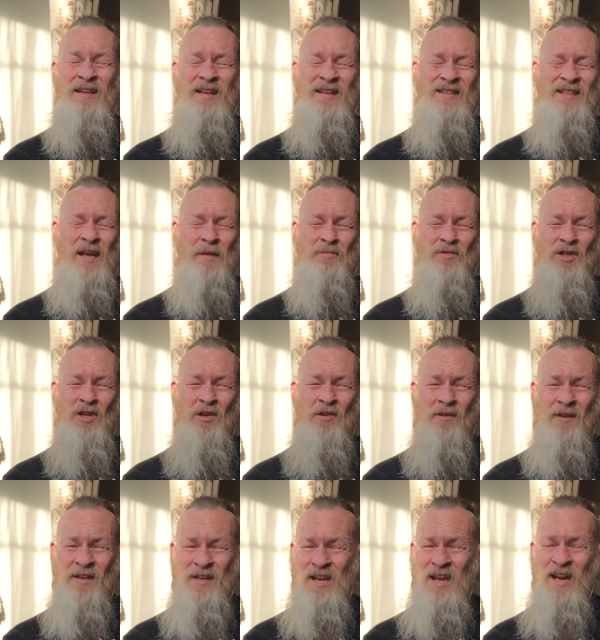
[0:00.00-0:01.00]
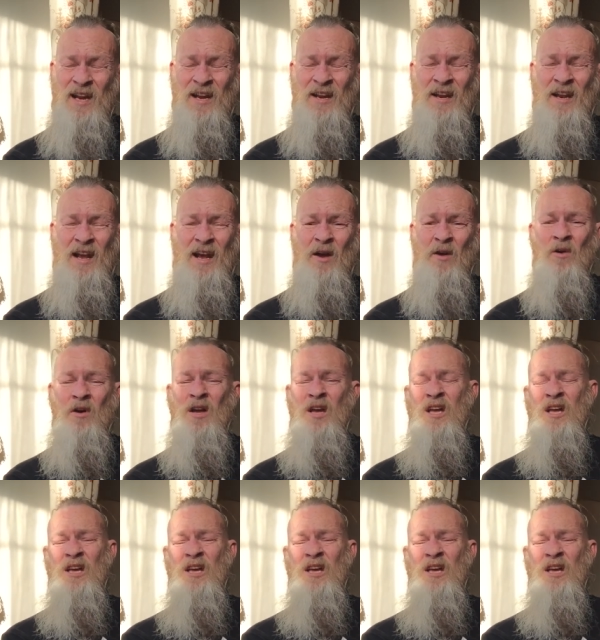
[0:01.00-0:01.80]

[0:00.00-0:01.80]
is absolutely killing now.